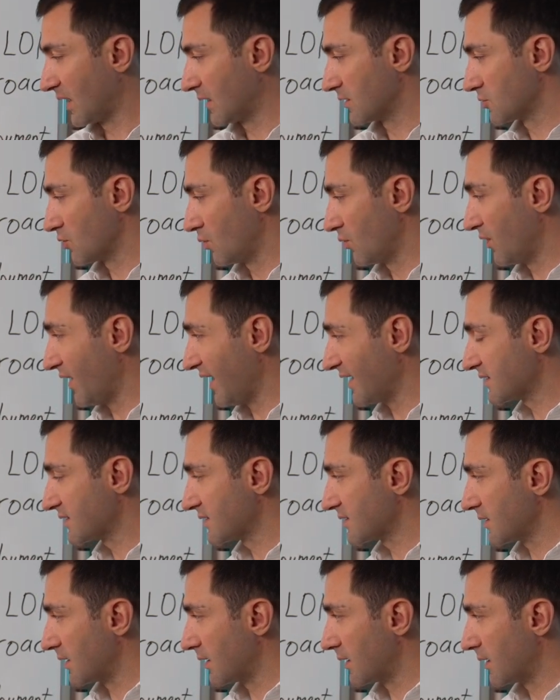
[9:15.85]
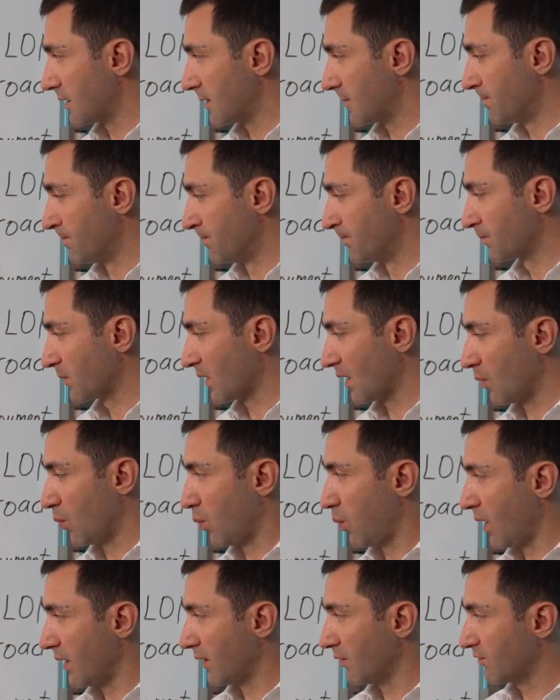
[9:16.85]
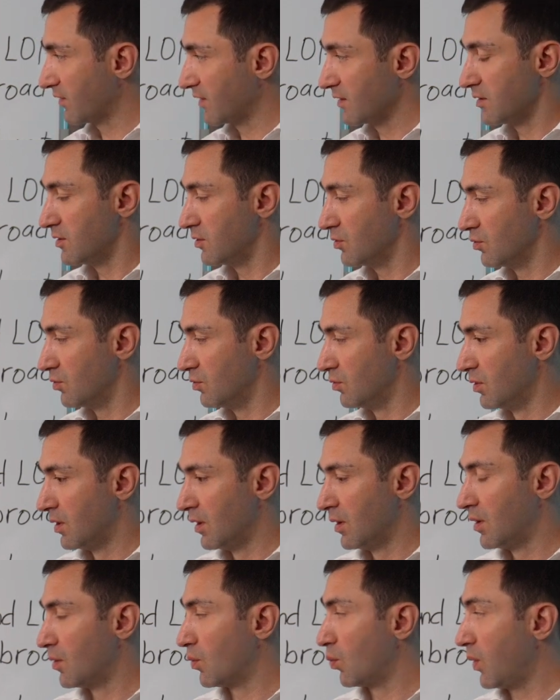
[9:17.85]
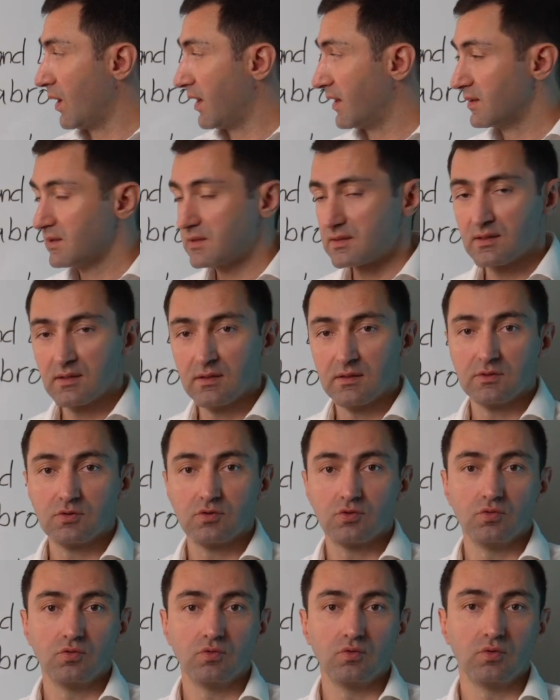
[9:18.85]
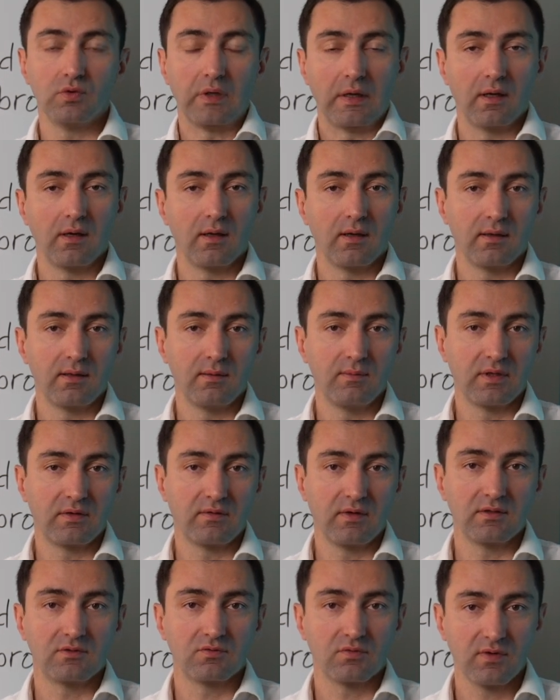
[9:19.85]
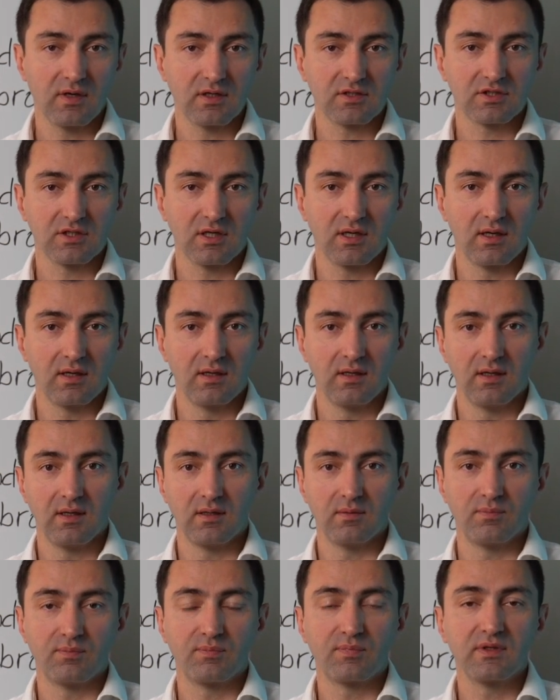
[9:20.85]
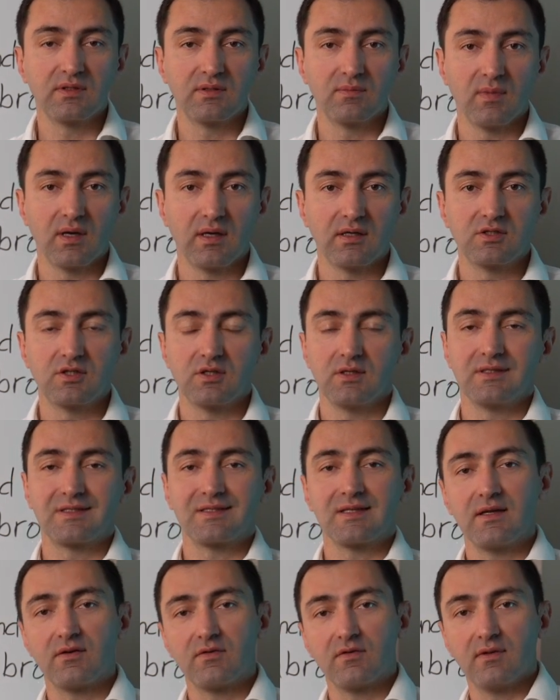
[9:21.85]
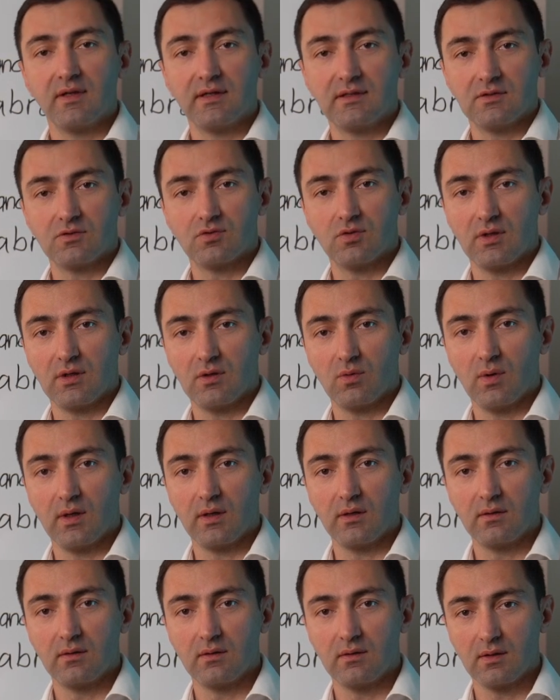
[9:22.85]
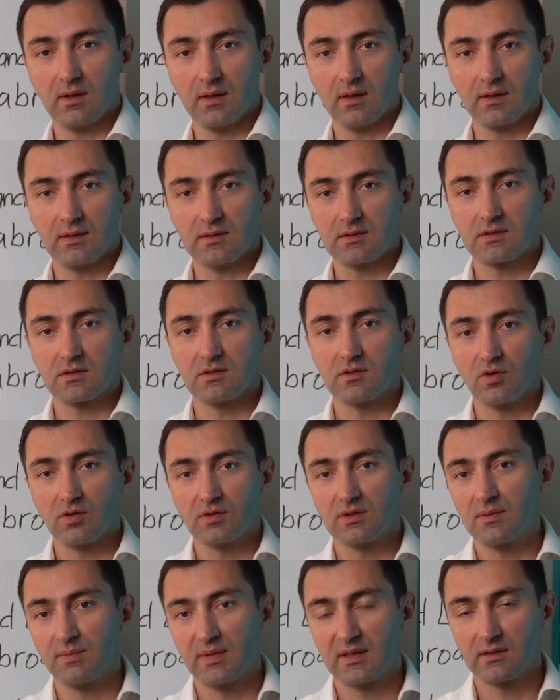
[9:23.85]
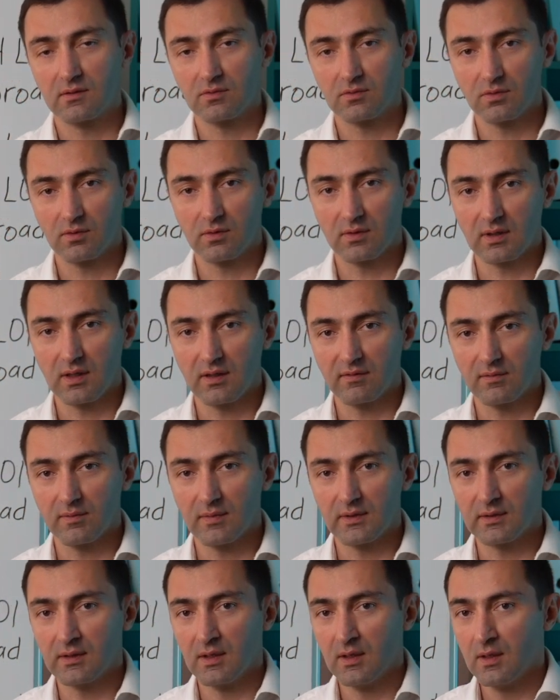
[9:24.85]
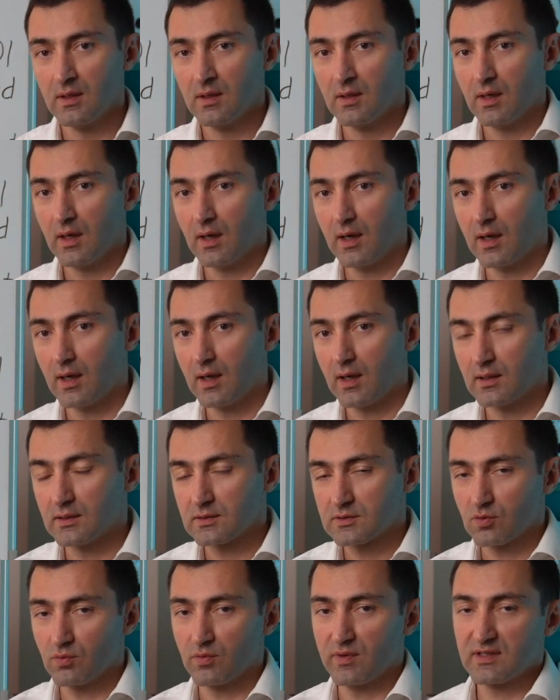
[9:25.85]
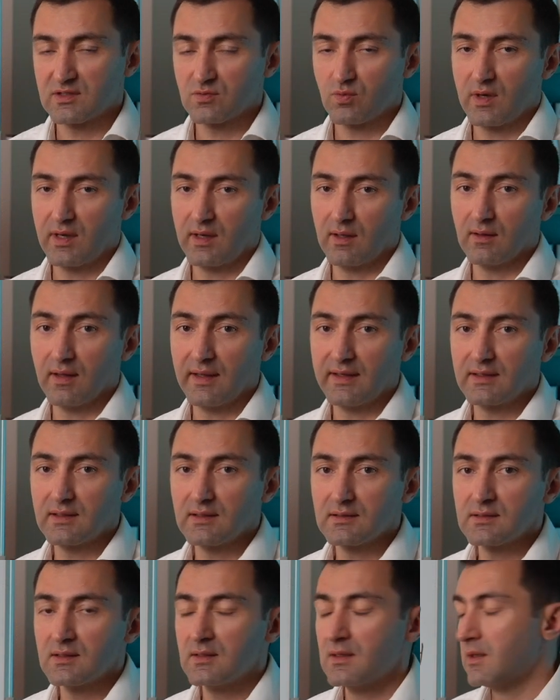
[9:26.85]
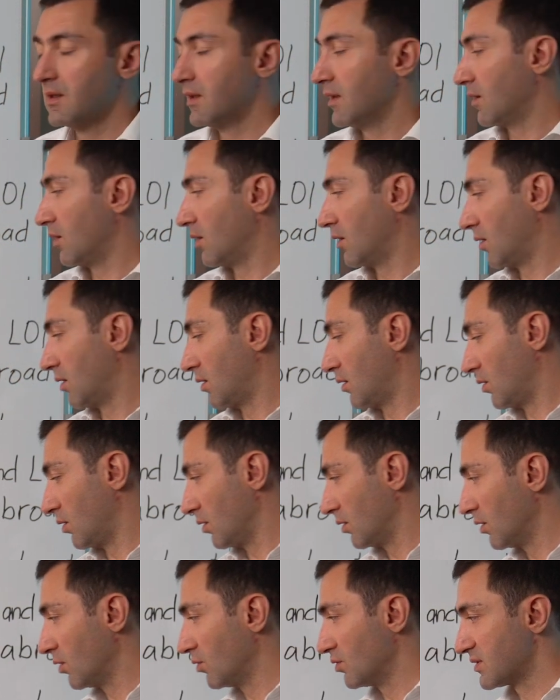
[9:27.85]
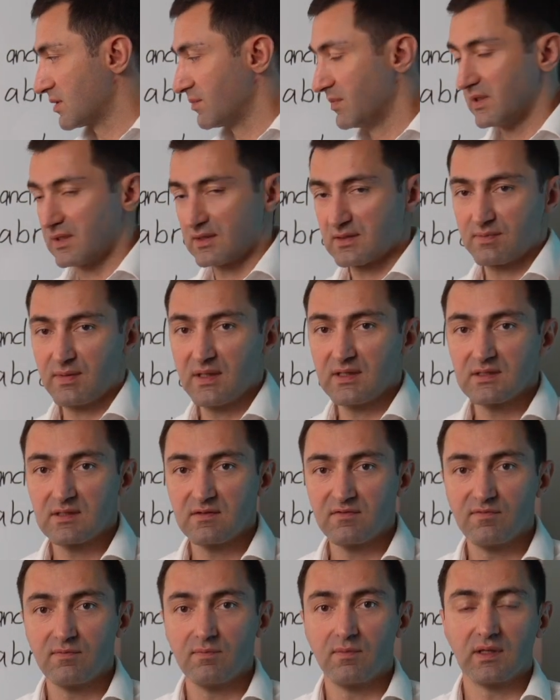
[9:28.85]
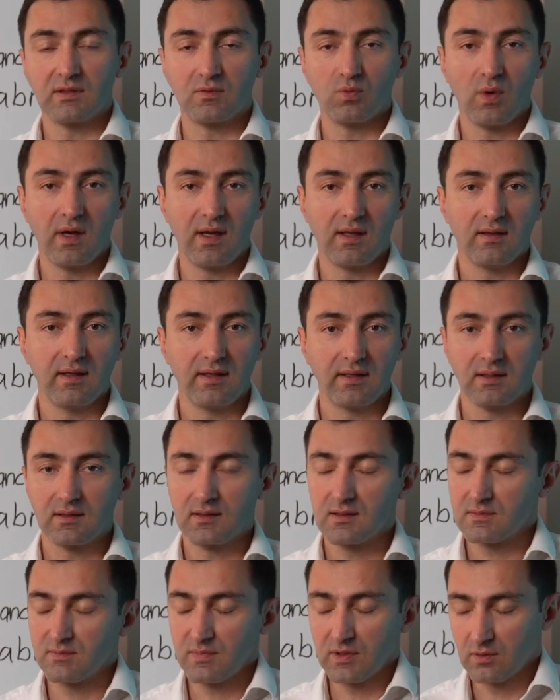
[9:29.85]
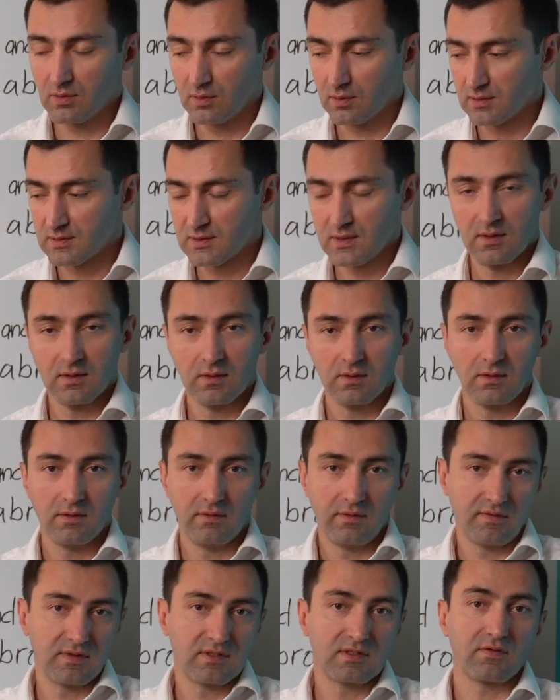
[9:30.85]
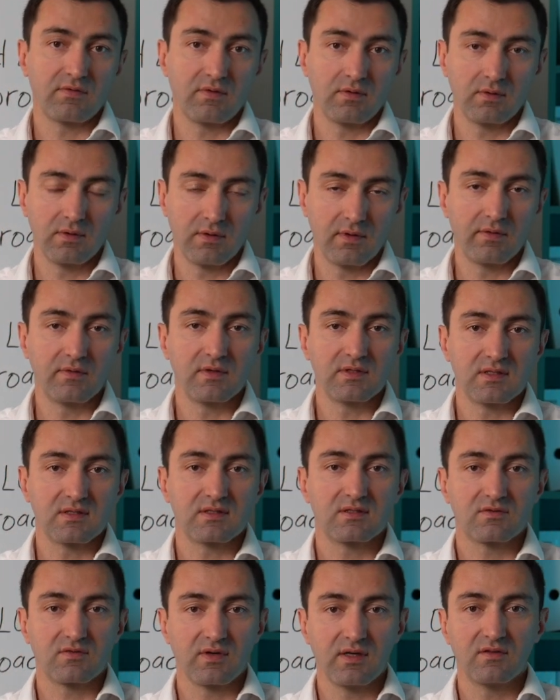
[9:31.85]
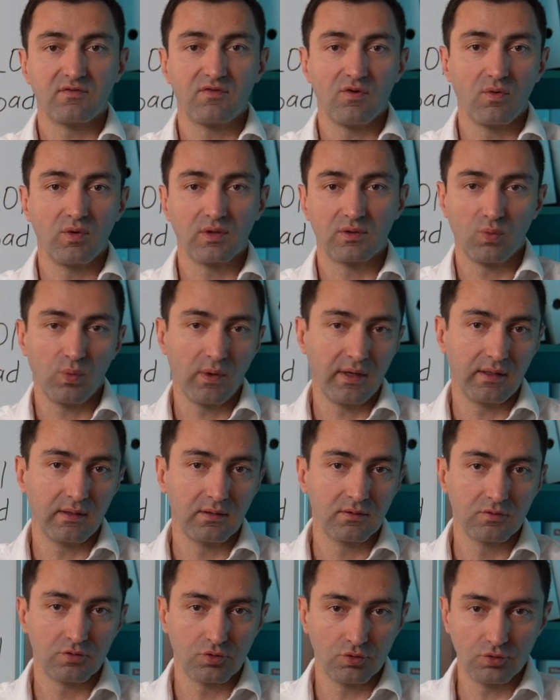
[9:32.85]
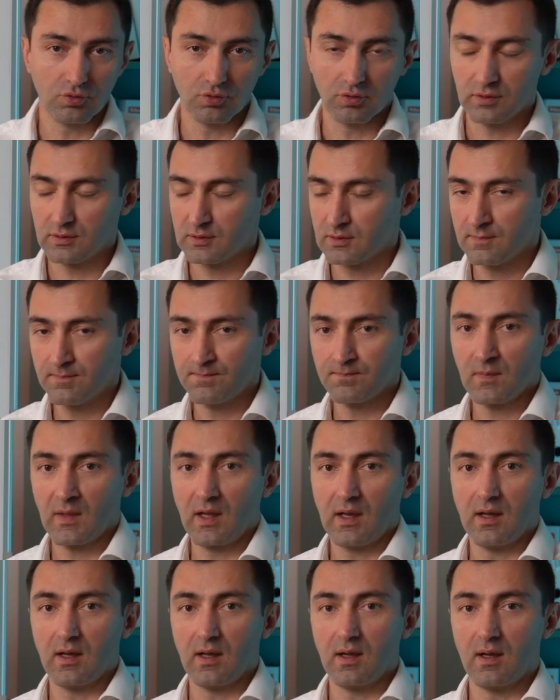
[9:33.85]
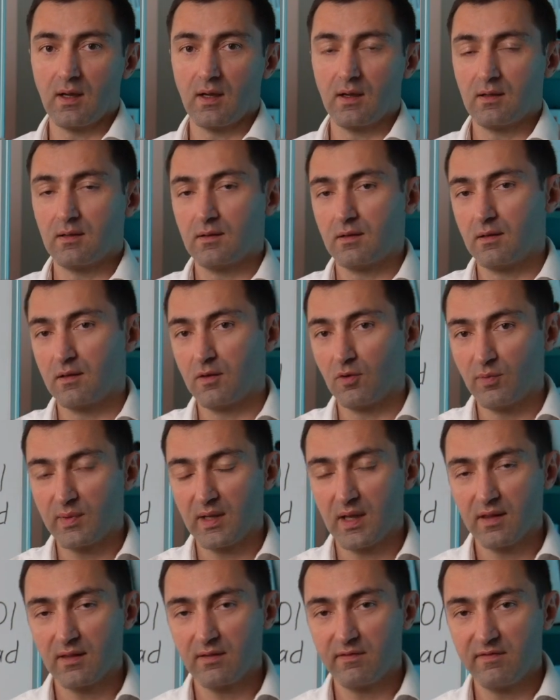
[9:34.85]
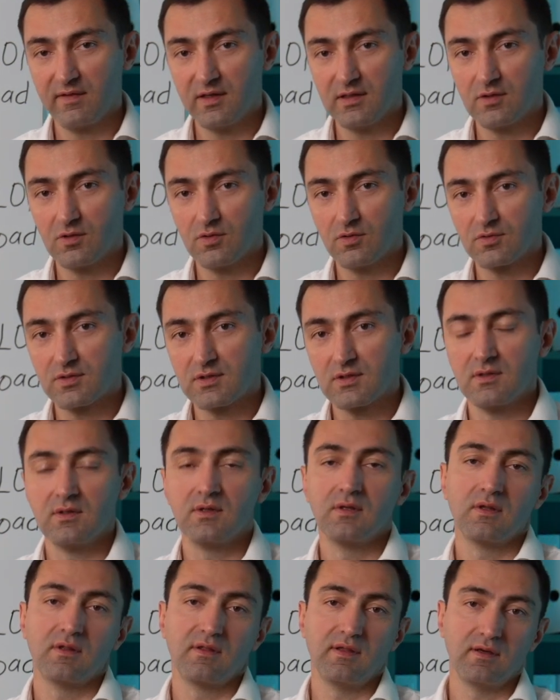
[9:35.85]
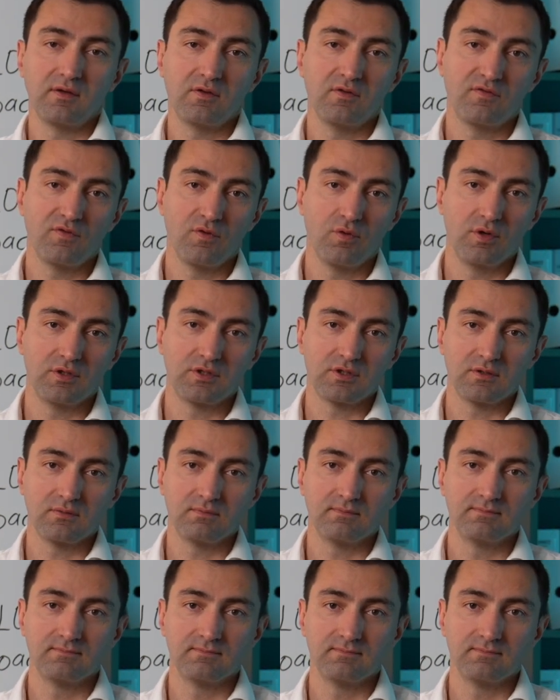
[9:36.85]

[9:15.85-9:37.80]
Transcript: So that's um, one of the new ways to uh, immigrate to Russia, and pretty much it's unrelated to anyone. Yeah, it's not dependent on the government. Uh, so that's why I like it, uh, although it's a bit expensive, but why I like it is because there is a, there is a straightforward way to do it. Uh, there'll be other videos. Thank you for watching.